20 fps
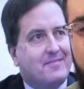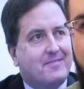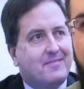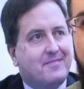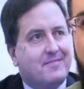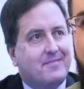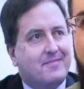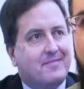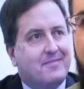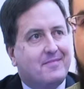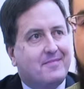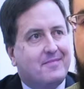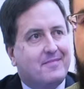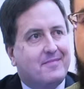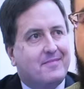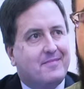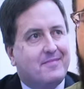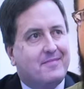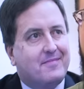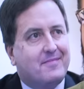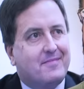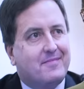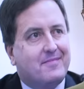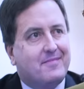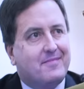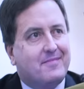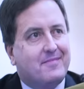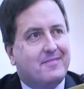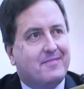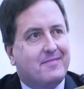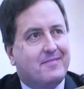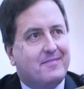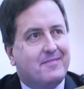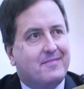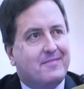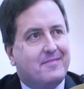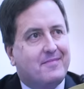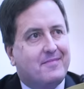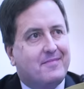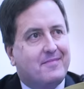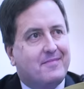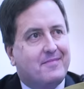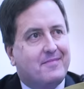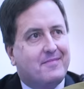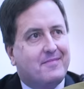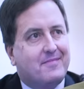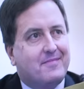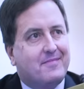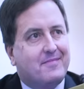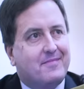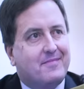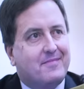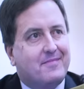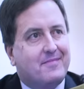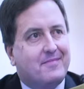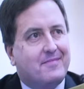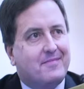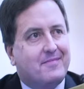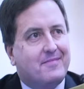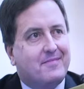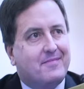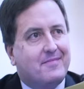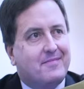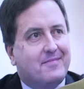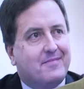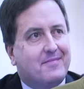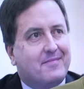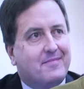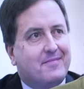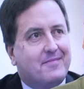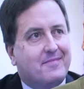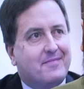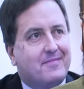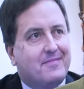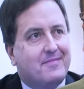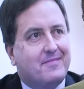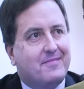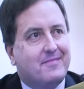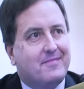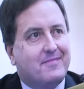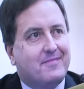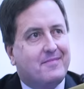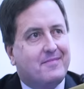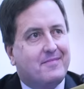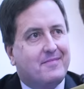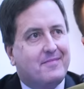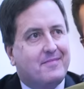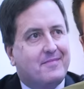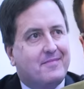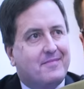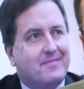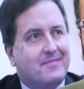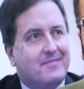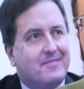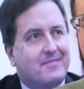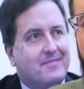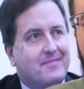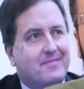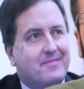(not speaking)